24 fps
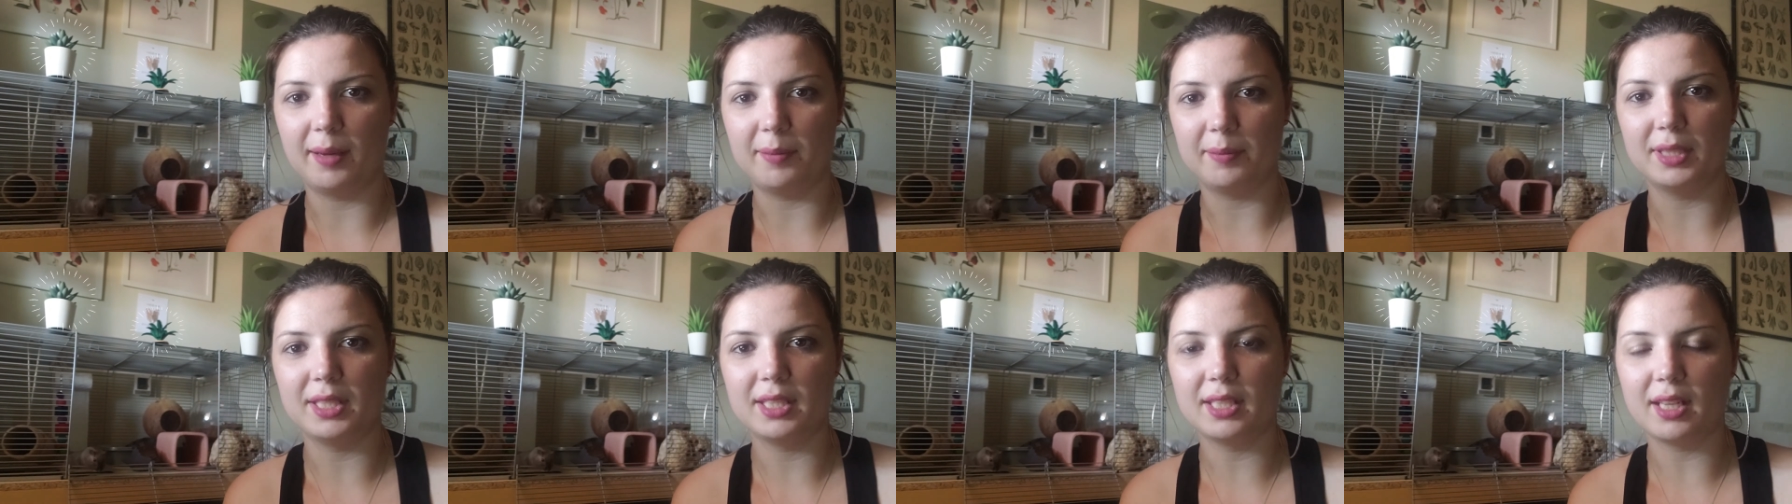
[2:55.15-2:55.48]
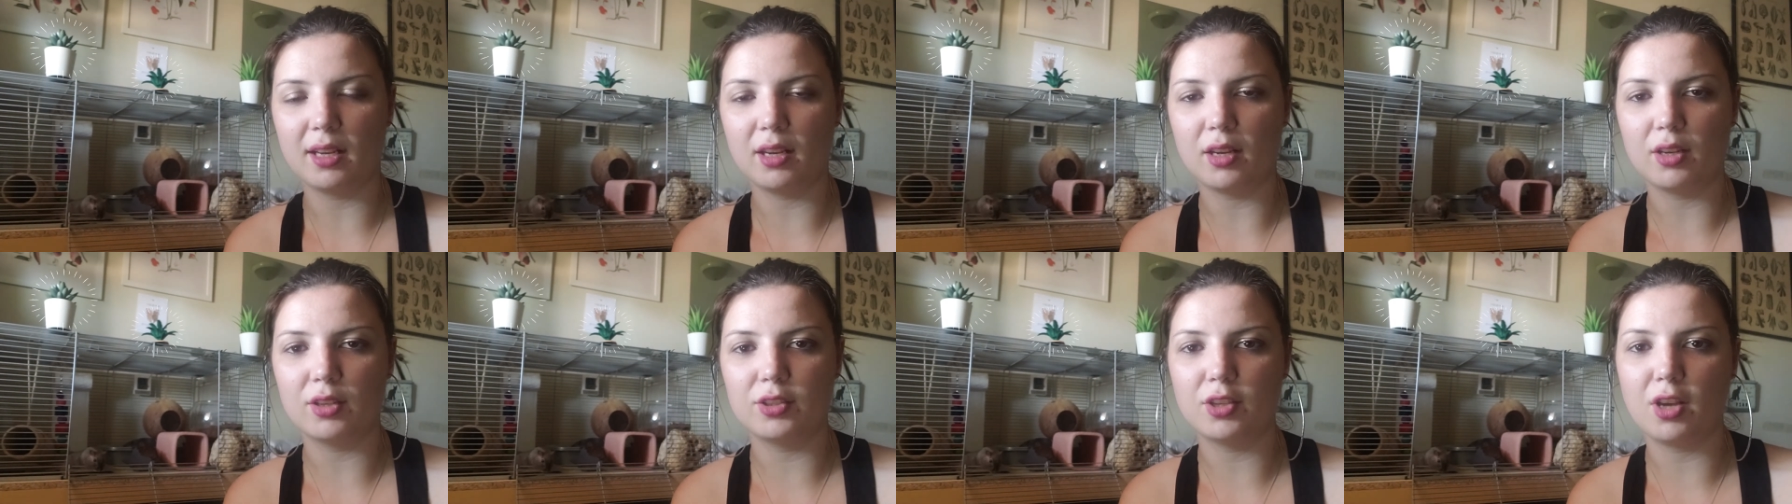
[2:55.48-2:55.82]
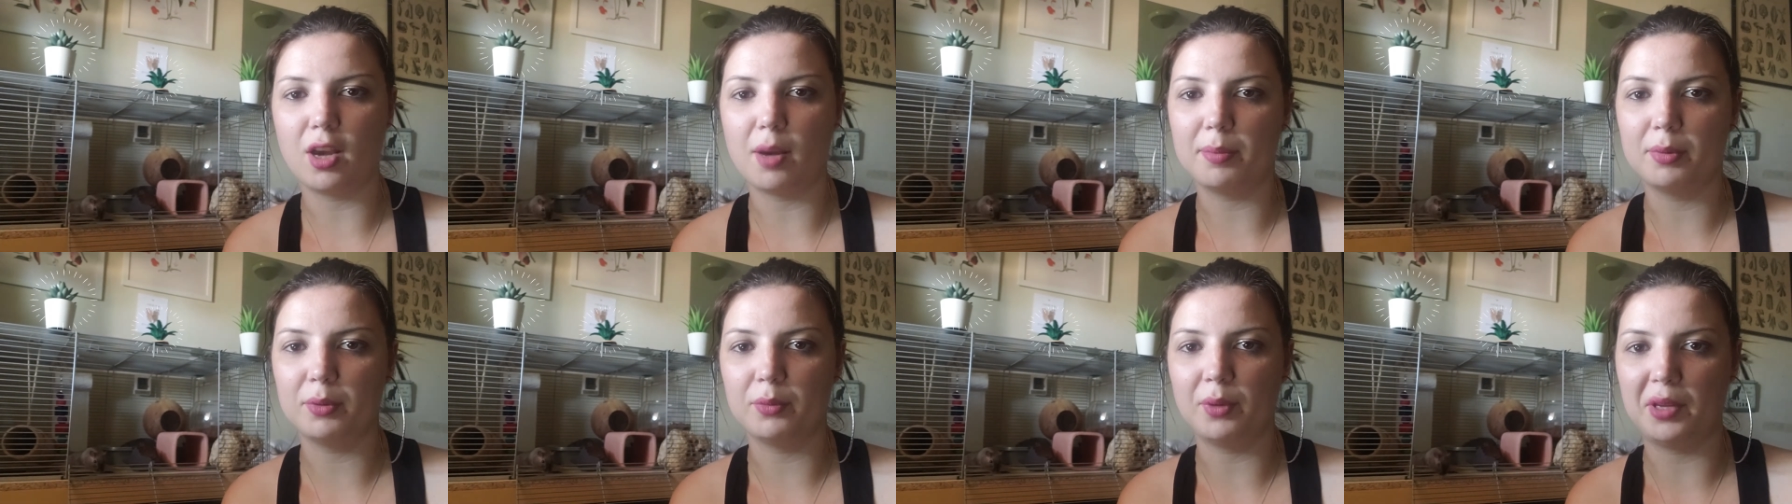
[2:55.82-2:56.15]
stuck on
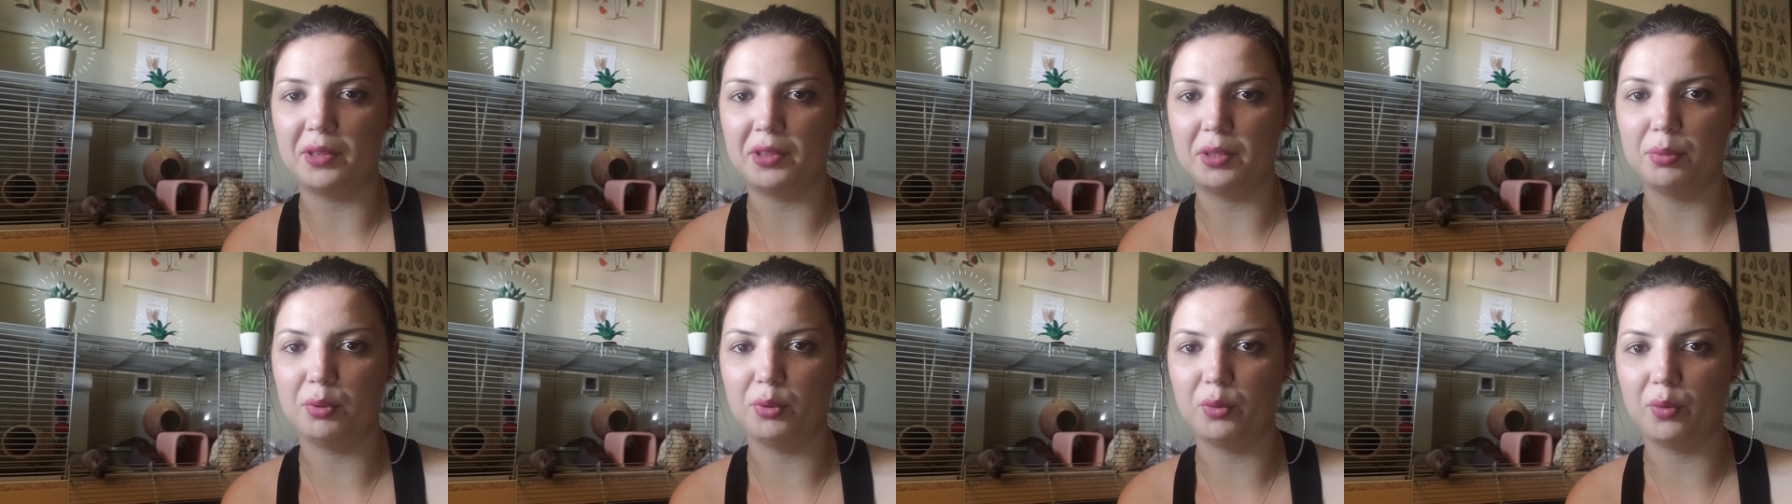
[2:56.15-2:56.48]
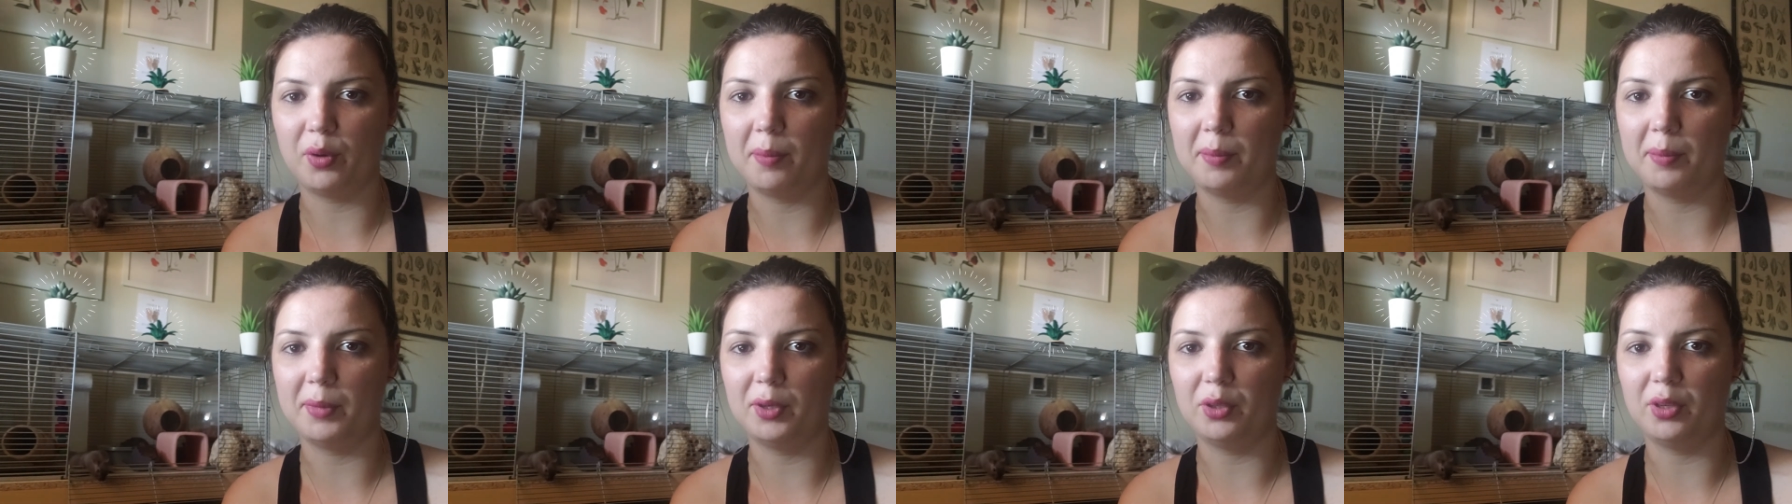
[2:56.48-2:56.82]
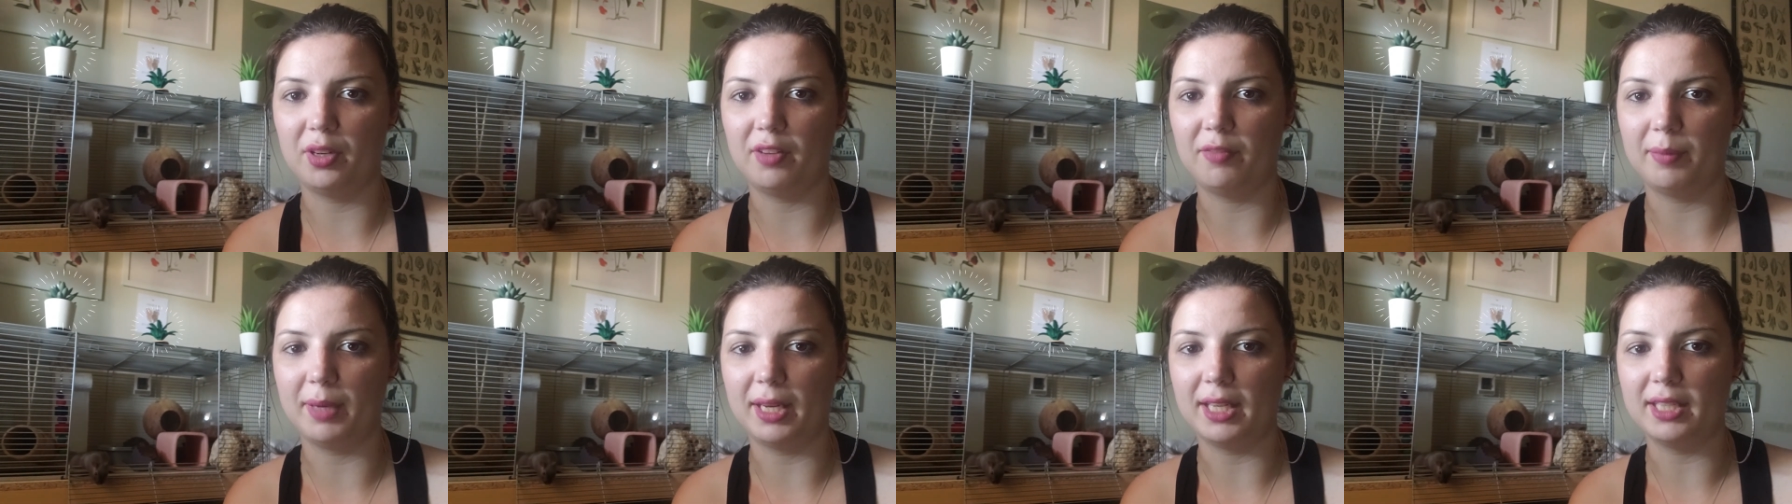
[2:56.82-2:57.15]
top around the perimeter
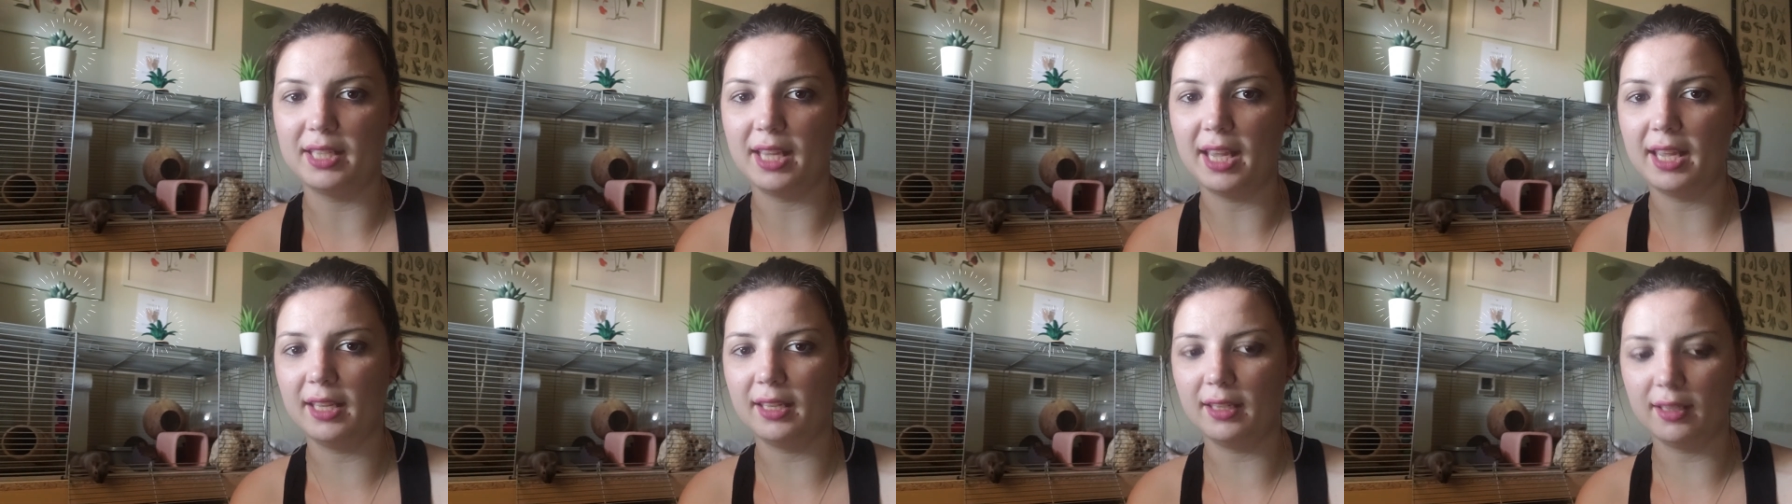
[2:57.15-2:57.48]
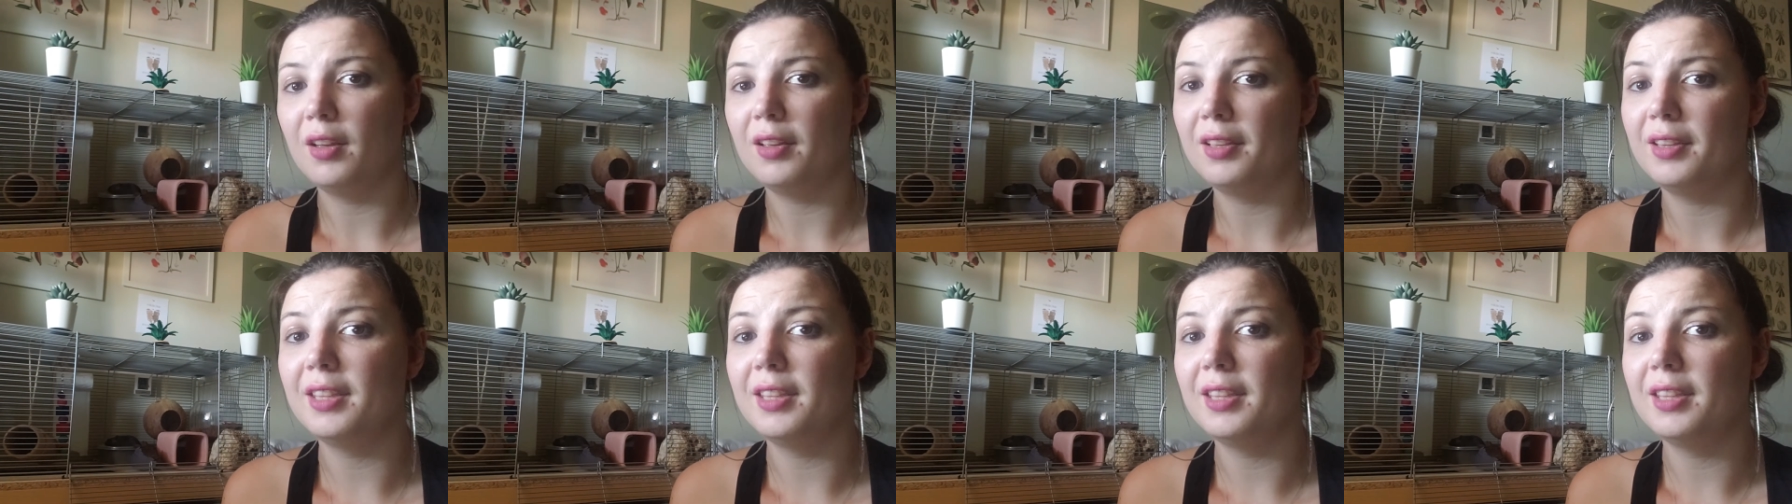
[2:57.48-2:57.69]
of my tank.